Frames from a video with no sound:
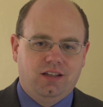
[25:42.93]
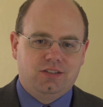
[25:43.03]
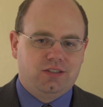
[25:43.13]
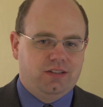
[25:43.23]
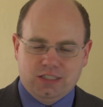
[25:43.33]

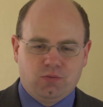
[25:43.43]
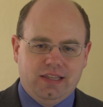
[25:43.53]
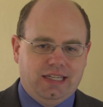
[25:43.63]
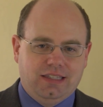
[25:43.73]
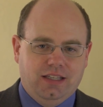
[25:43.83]
And so that's why
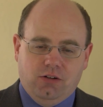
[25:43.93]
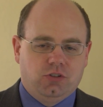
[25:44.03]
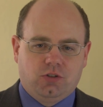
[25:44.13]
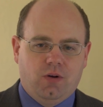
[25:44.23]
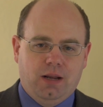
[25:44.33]
they don't
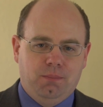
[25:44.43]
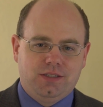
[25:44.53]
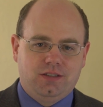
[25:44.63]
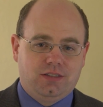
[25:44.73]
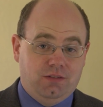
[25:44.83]
just go out of
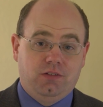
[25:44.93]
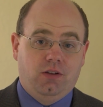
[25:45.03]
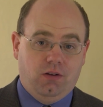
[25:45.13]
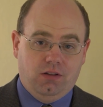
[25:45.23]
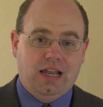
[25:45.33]
business, even
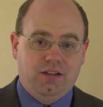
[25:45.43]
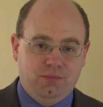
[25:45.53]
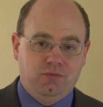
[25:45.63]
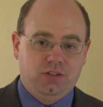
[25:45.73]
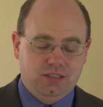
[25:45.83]
though a lot of
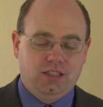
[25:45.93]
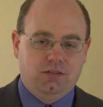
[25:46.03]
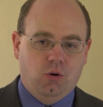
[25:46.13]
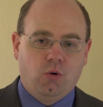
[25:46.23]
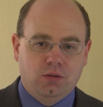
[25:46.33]
them really
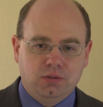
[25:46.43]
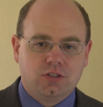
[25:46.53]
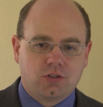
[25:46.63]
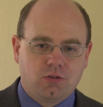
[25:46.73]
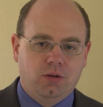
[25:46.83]
did horribly
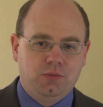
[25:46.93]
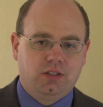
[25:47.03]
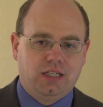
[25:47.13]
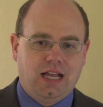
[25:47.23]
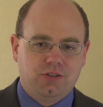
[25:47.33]
screw up
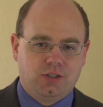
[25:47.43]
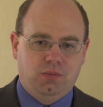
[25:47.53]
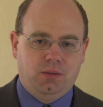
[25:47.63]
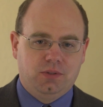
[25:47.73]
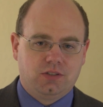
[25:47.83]
during the housing
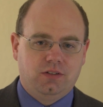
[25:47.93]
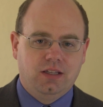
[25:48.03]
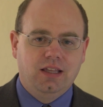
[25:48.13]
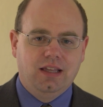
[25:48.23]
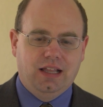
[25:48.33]
bubble. So
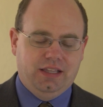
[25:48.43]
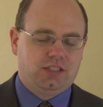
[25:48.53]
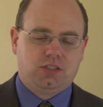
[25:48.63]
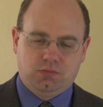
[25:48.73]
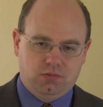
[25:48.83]
I think
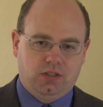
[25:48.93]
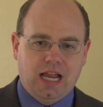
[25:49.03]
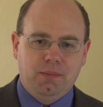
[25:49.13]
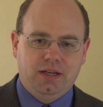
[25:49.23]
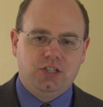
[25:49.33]
it's the
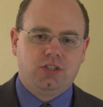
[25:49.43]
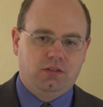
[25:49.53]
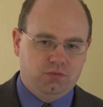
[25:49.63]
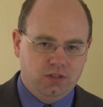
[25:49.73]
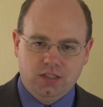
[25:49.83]
combination
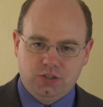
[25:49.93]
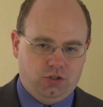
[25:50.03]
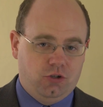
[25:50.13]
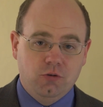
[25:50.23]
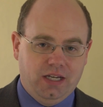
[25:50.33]
of
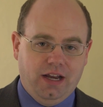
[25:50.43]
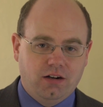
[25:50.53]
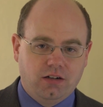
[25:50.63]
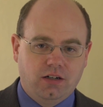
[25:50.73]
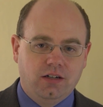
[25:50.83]
just human
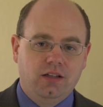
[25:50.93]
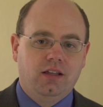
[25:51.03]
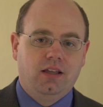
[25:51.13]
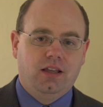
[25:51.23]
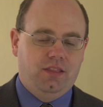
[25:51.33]
error
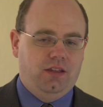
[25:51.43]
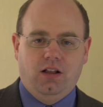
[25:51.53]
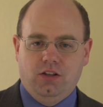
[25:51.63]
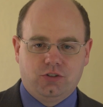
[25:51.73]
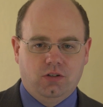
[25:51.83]
and then
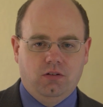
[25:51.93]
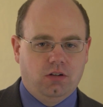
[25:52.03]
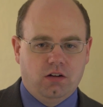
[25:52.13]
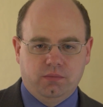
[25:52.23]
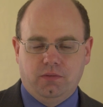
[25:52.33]
also
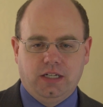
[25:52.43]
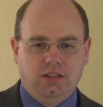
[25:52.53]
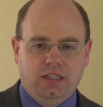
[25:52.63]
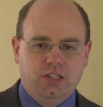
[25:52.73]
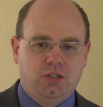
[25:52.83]
government
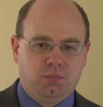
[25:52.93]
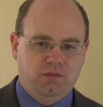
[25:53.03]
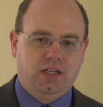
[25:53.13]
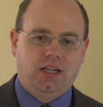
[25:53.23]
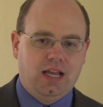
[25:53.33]
regulation
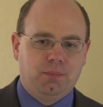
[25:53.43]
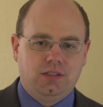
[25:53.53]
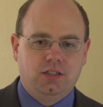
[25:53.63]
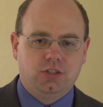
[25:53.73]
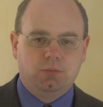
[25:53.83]
preventing
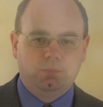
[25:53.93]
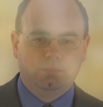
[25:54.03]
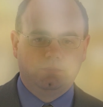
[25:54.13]
competition.